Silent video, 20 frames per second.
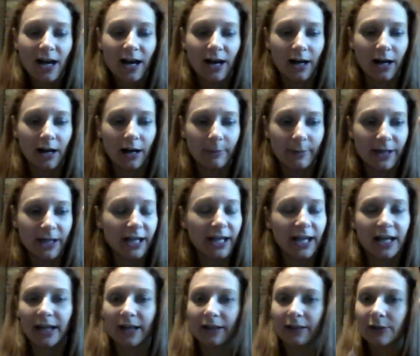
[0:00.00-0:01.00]
Um, and
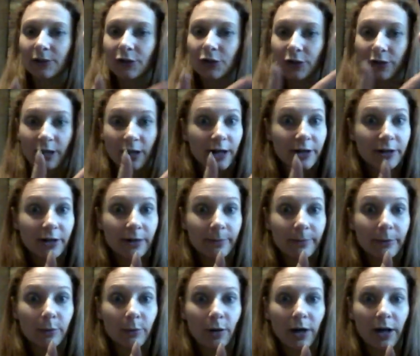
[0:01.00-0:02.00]
again, card
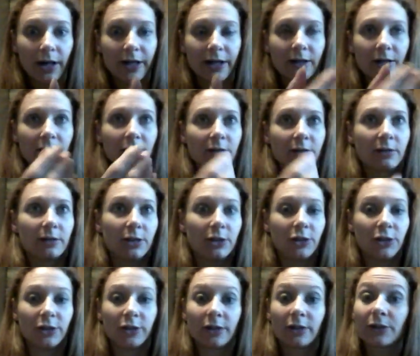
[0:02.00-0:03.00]
number one,
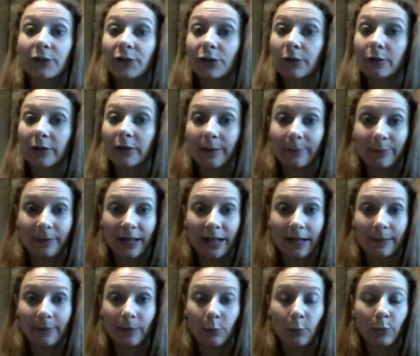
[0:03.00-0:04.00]
you're doing it,
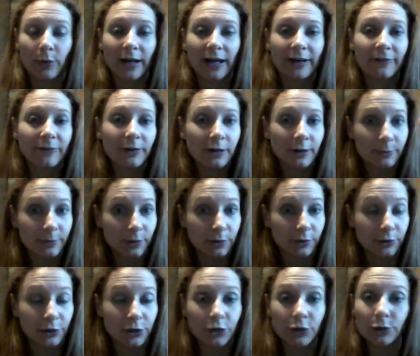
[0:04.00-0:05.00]
babe. Whatever
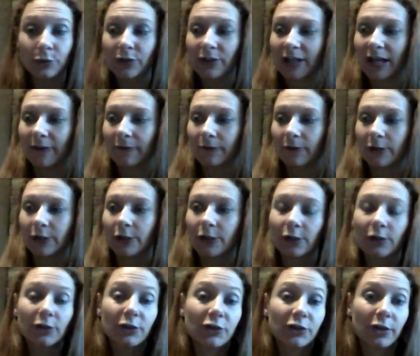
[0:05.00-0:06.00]
goal you set for
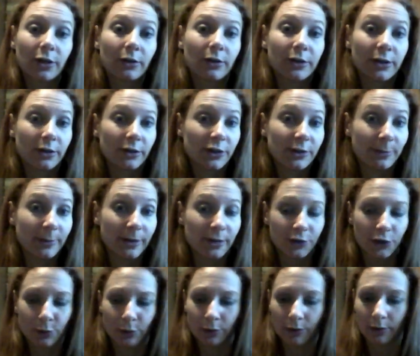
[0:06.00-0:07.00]
your soul and your
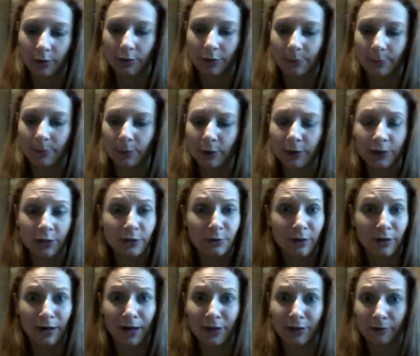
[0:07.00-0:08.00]
spiritual growth, boy, you
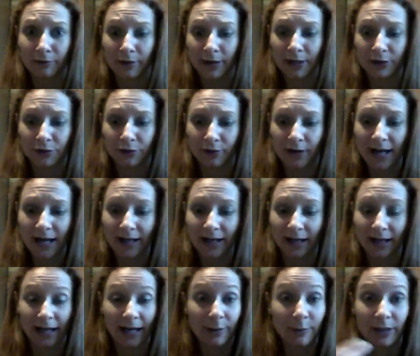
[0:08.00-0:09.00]
are on the right track,
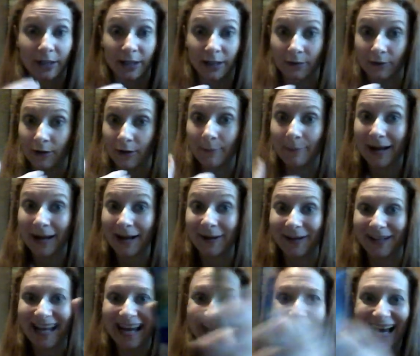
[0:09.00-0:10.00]
and I want to hear all about
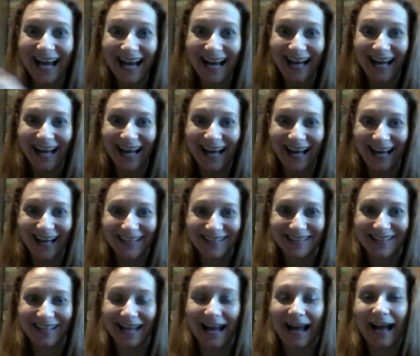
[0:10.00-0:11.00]
it.
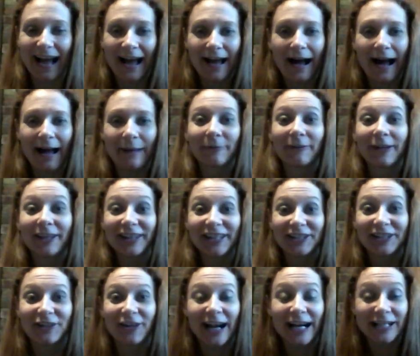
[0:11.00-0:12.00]
Ah, I'm really
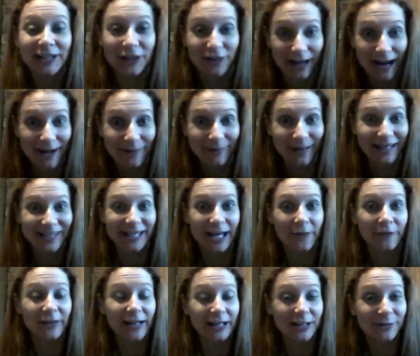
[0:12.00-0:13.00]
trying to ground
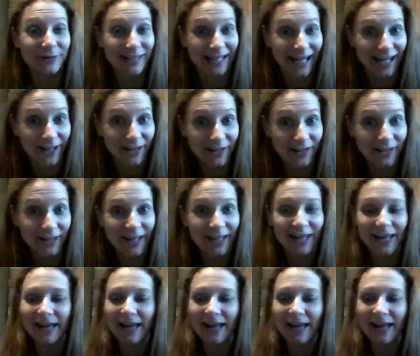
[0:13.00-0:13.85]
myself. Can you tell?